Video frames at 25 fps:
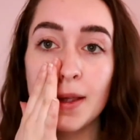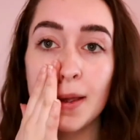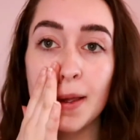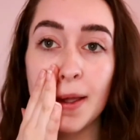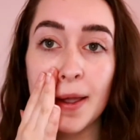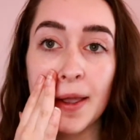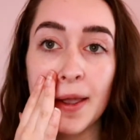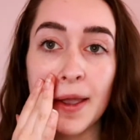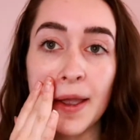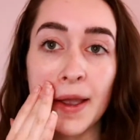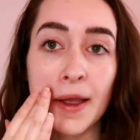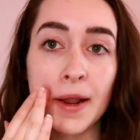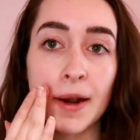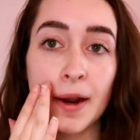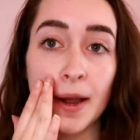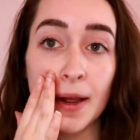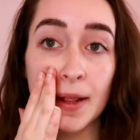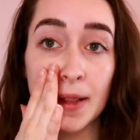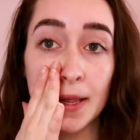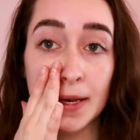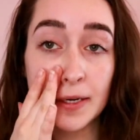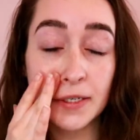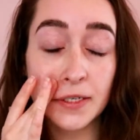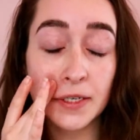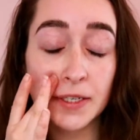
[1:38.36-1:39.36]
and I
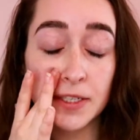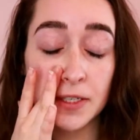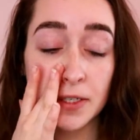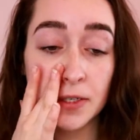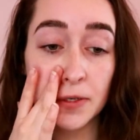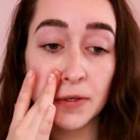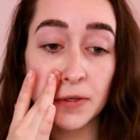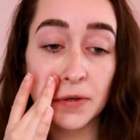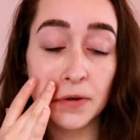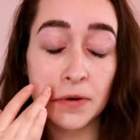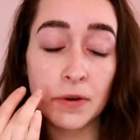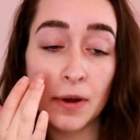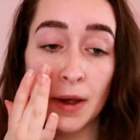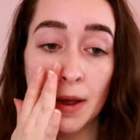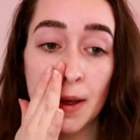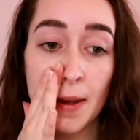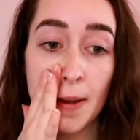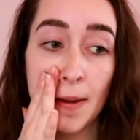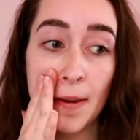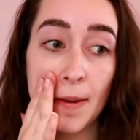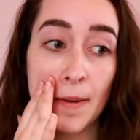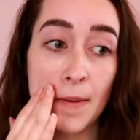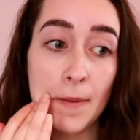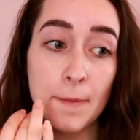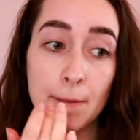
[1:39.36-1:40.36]
like to do
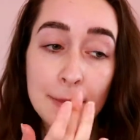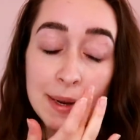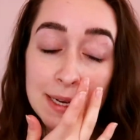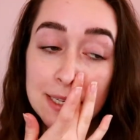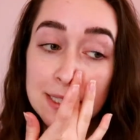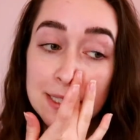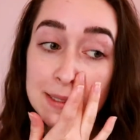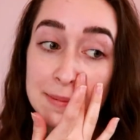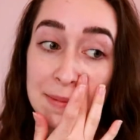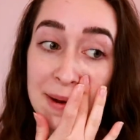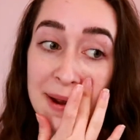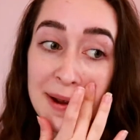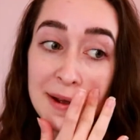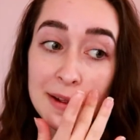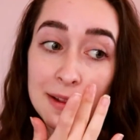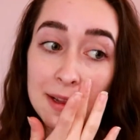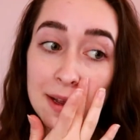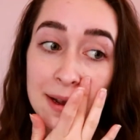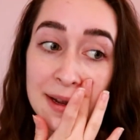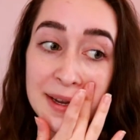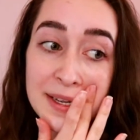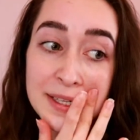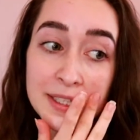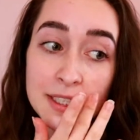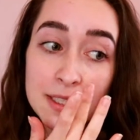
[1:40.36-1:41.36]
my smile
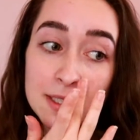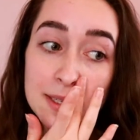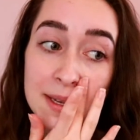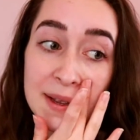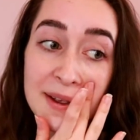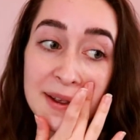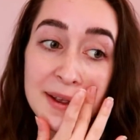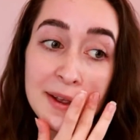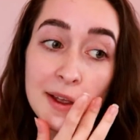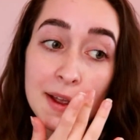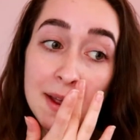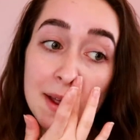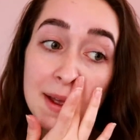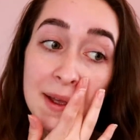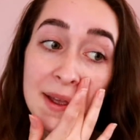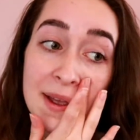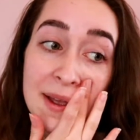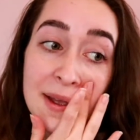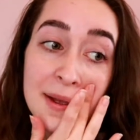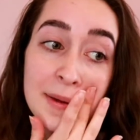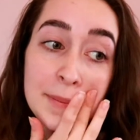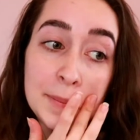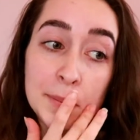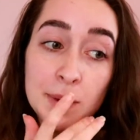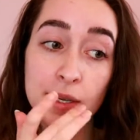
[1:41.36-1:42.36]
lines
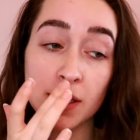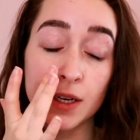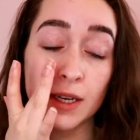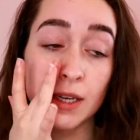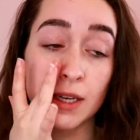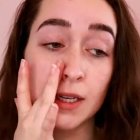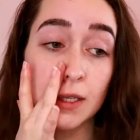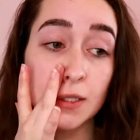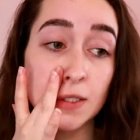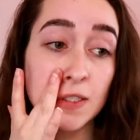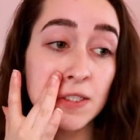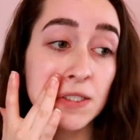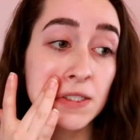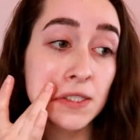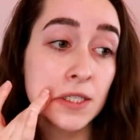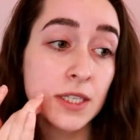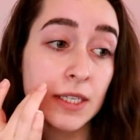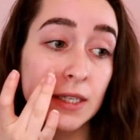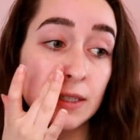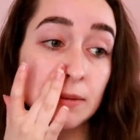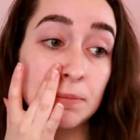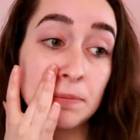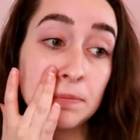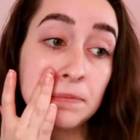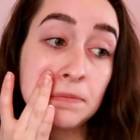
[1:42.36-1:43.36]
because
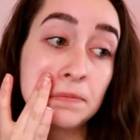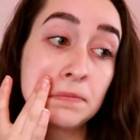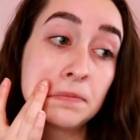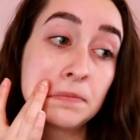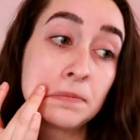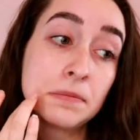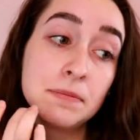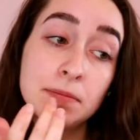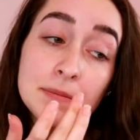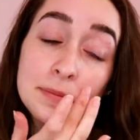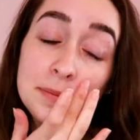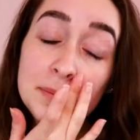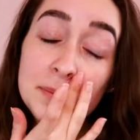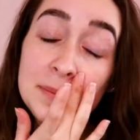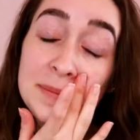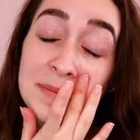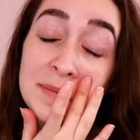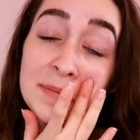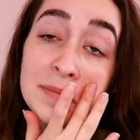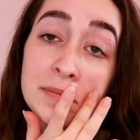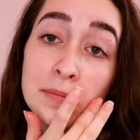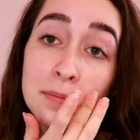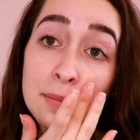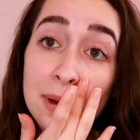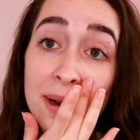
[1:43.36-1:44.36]

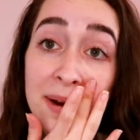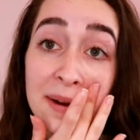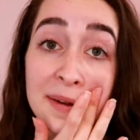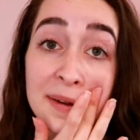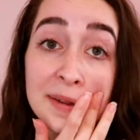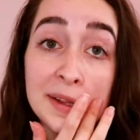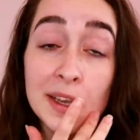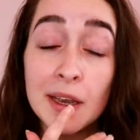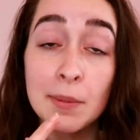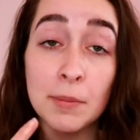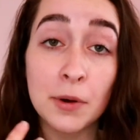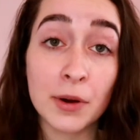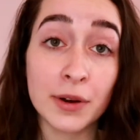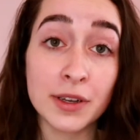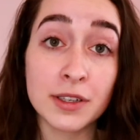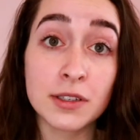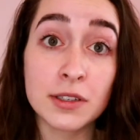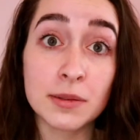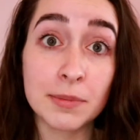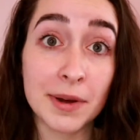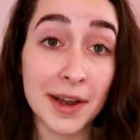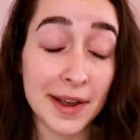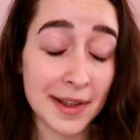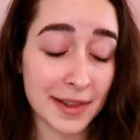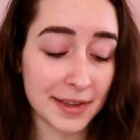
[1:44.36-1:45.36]
apparently I'm always
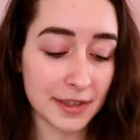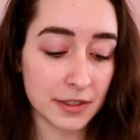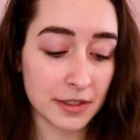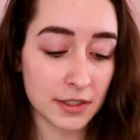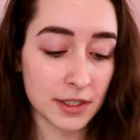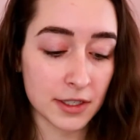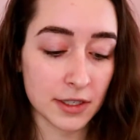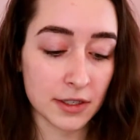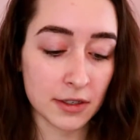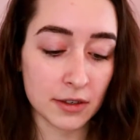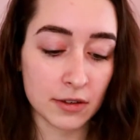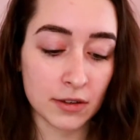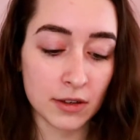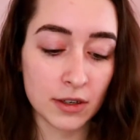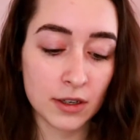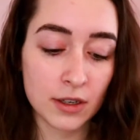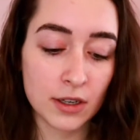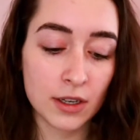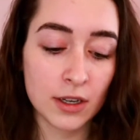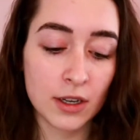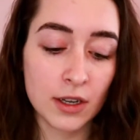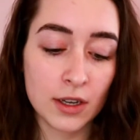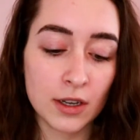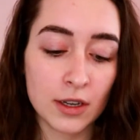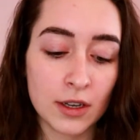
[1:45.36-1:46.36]
smiling too.
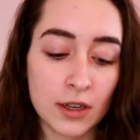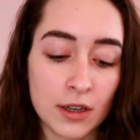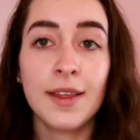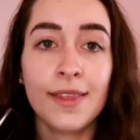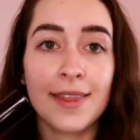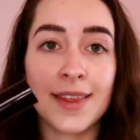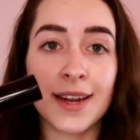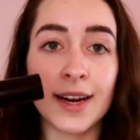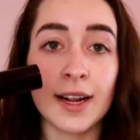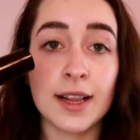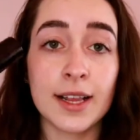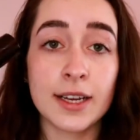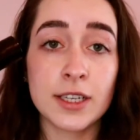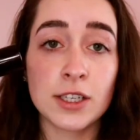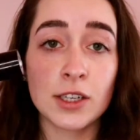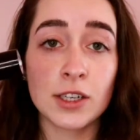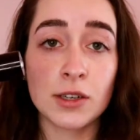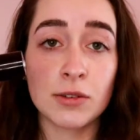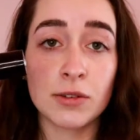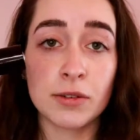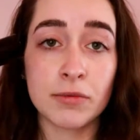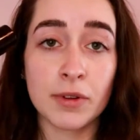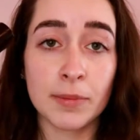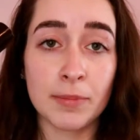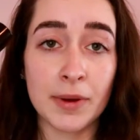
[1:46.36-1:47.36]
Then I like to go
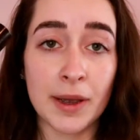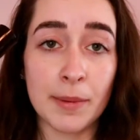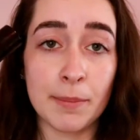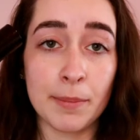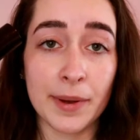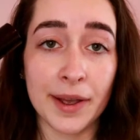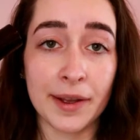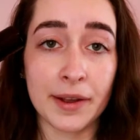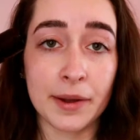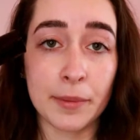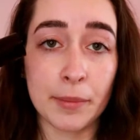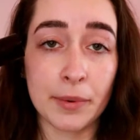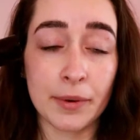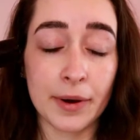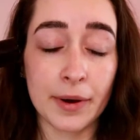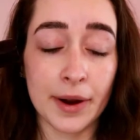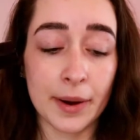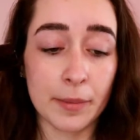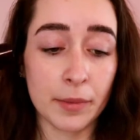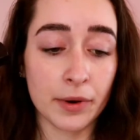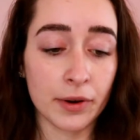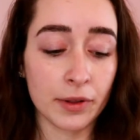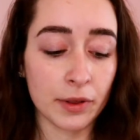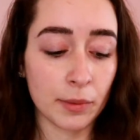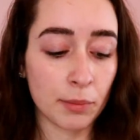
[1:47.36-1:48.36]
in with my Becca
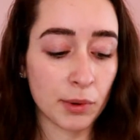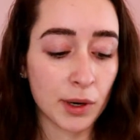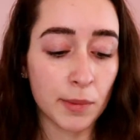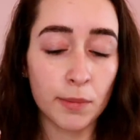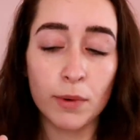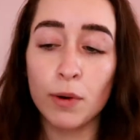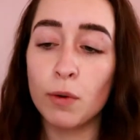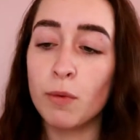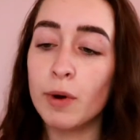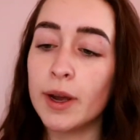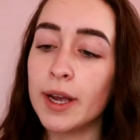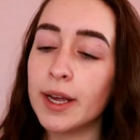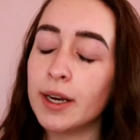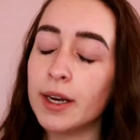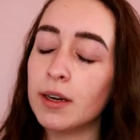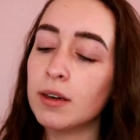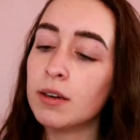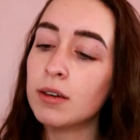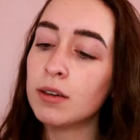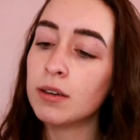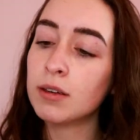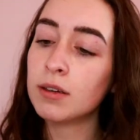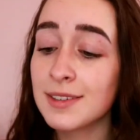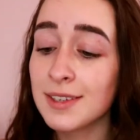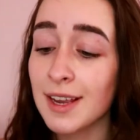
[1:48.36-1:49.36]
primer, the purple one.
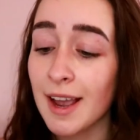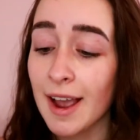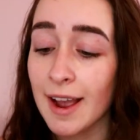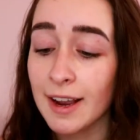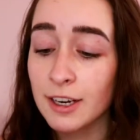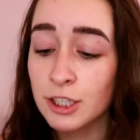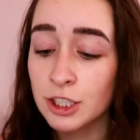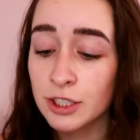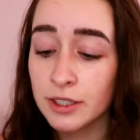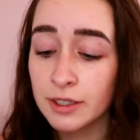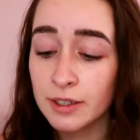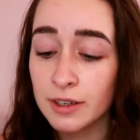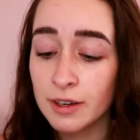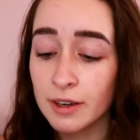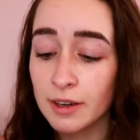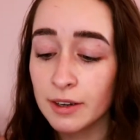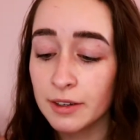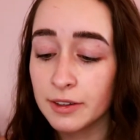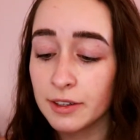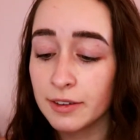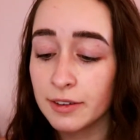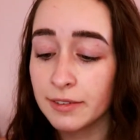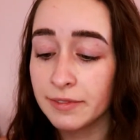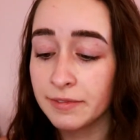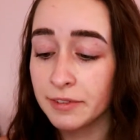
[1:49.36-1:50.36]
This is actually
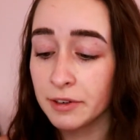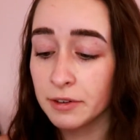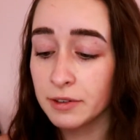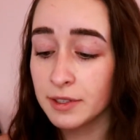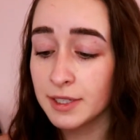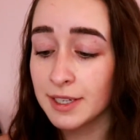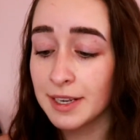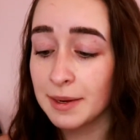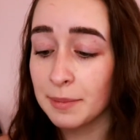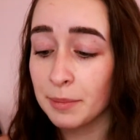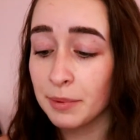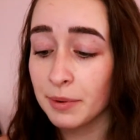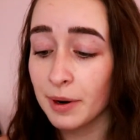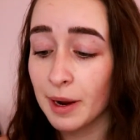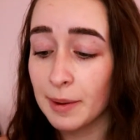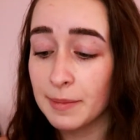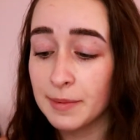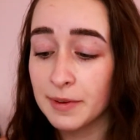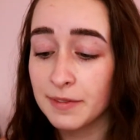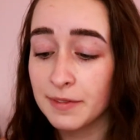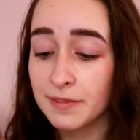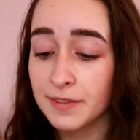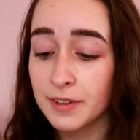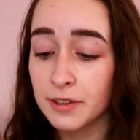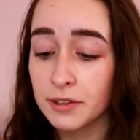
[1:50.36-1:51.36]
called the First Light
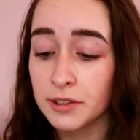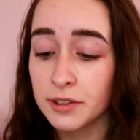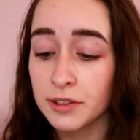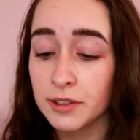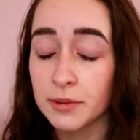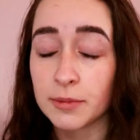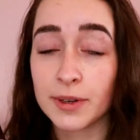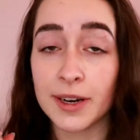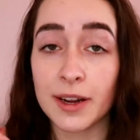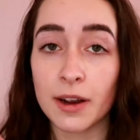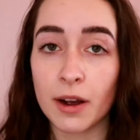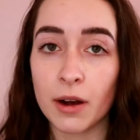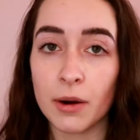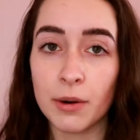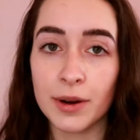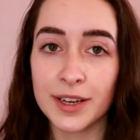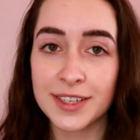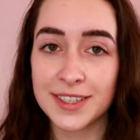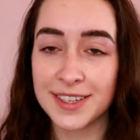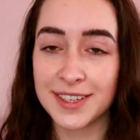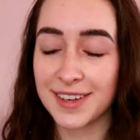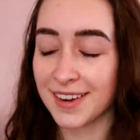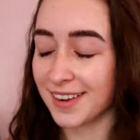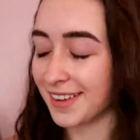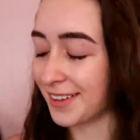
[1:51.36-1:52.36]
Priming Filter, but I always
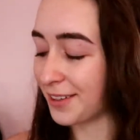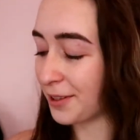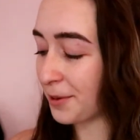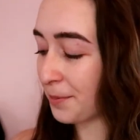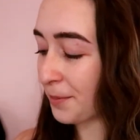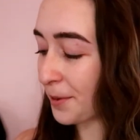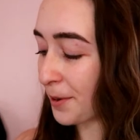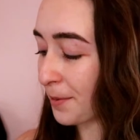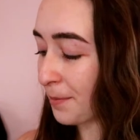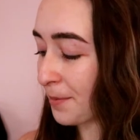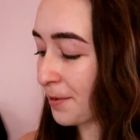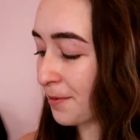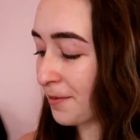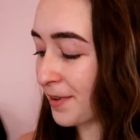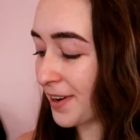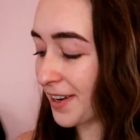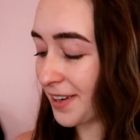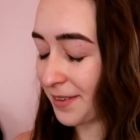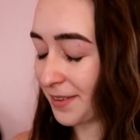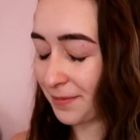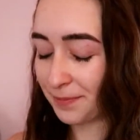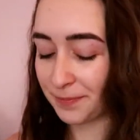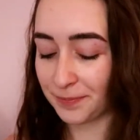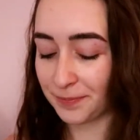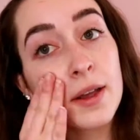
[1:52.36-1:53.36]
call it the purple
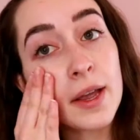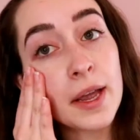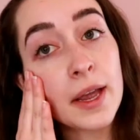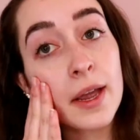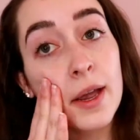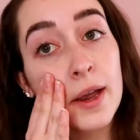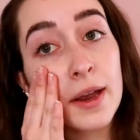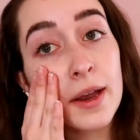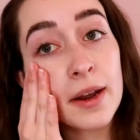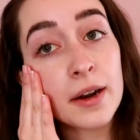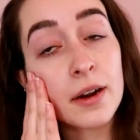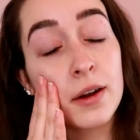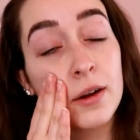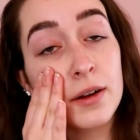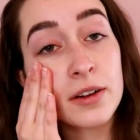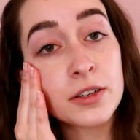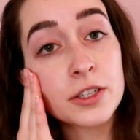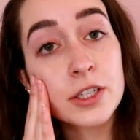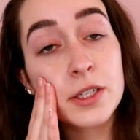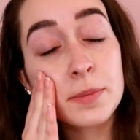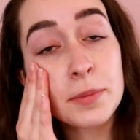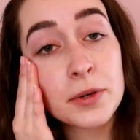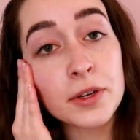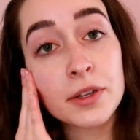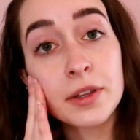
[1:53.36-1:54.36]
one. And I'll
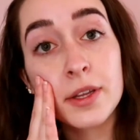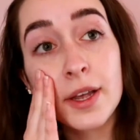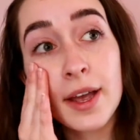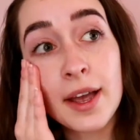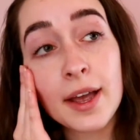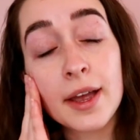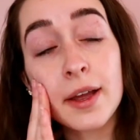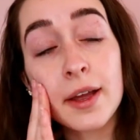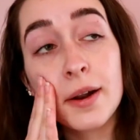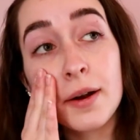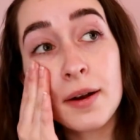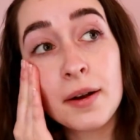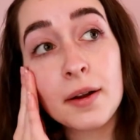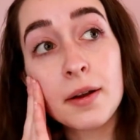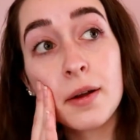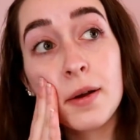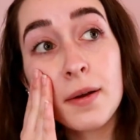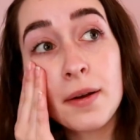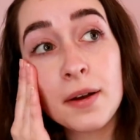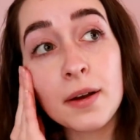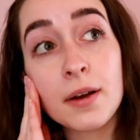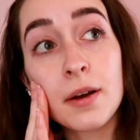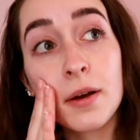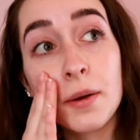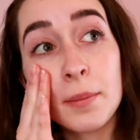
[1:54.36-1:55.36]
just put that
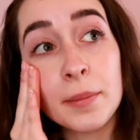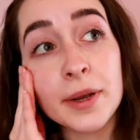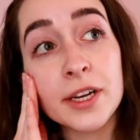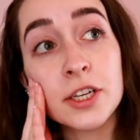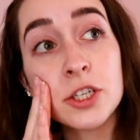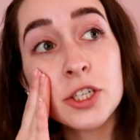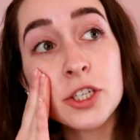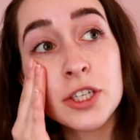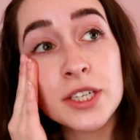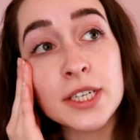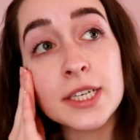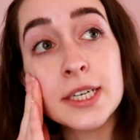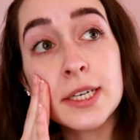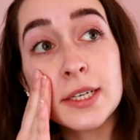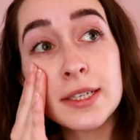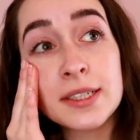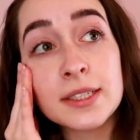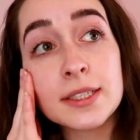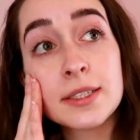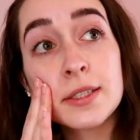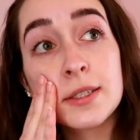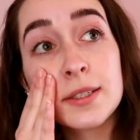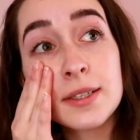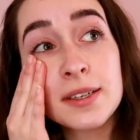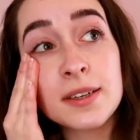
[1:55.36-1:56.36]
on my
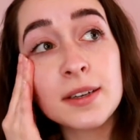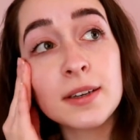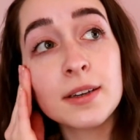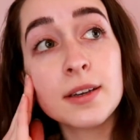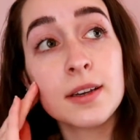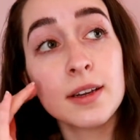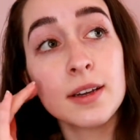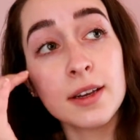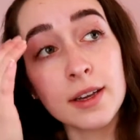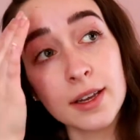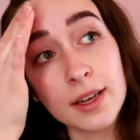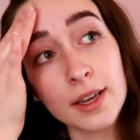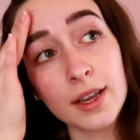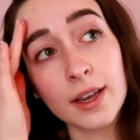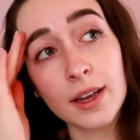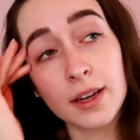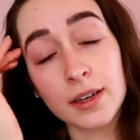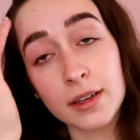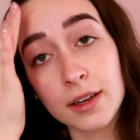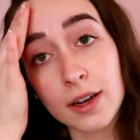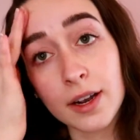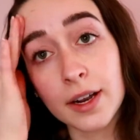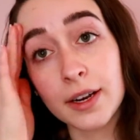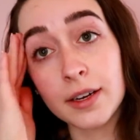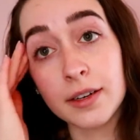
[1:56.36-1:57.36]
cheeks and
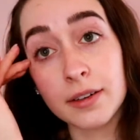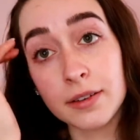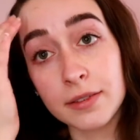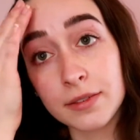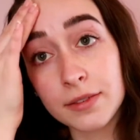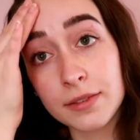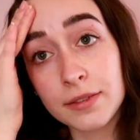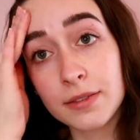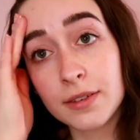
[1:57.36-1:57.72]
kind of